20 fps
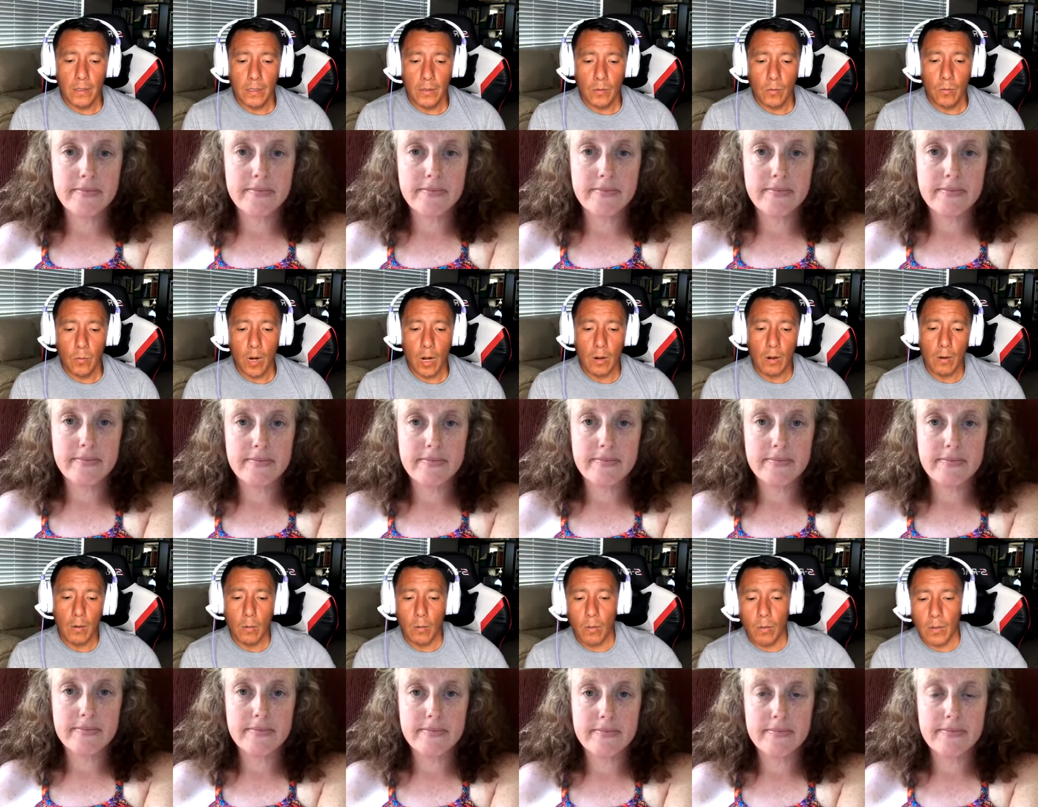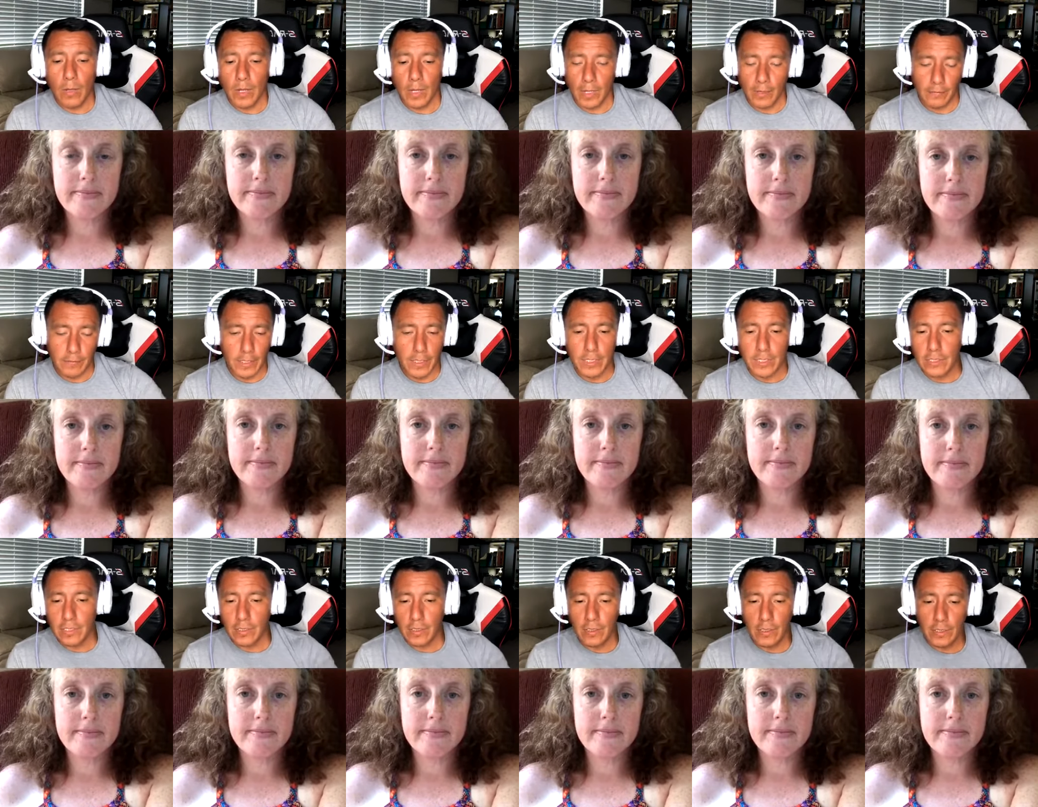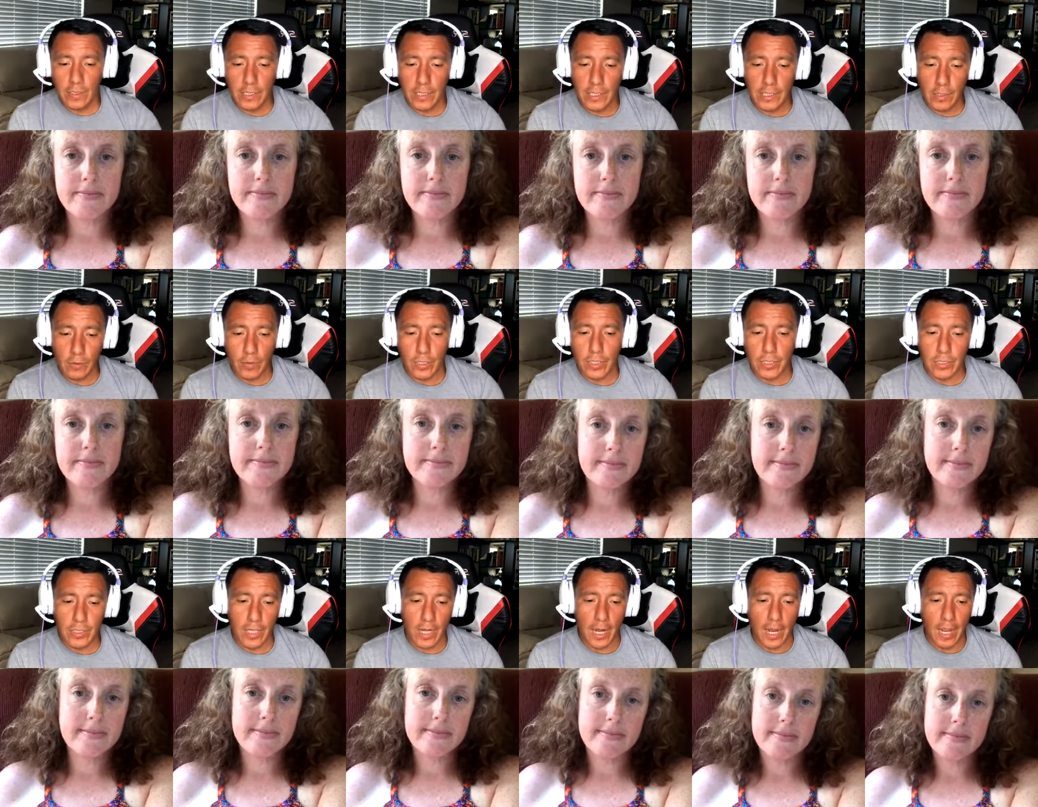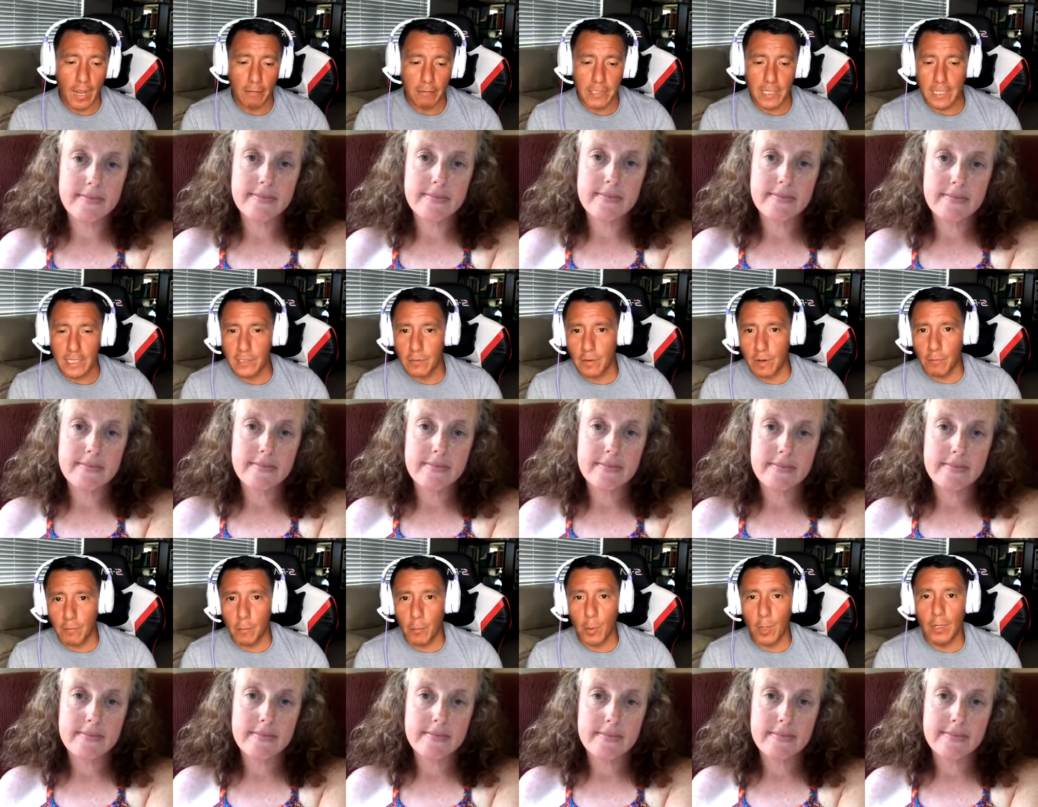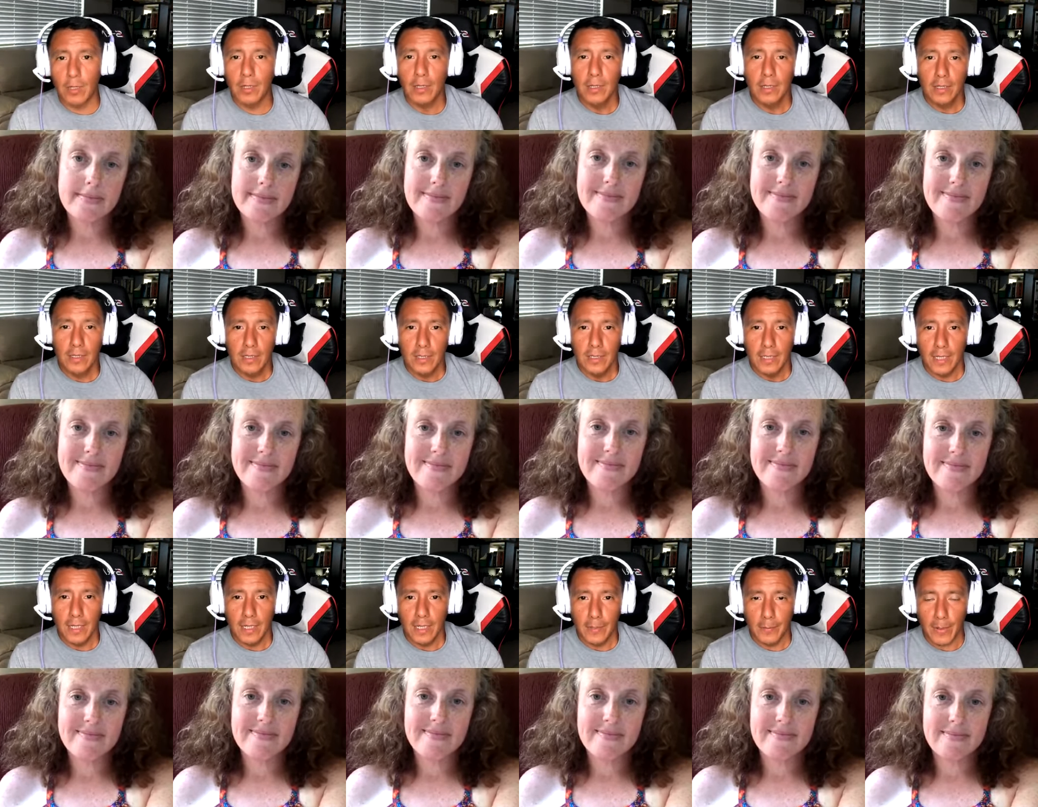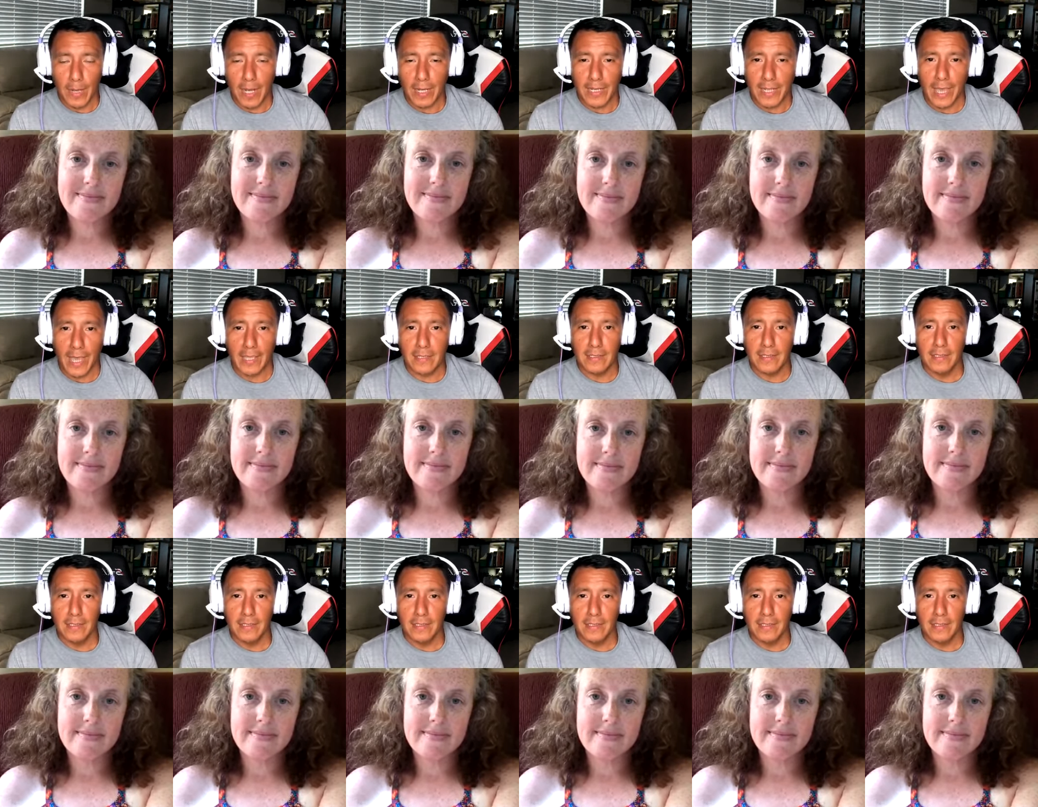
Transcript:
Speaker 1: where if this is a, this is a question that I always ask to everyone in the podcast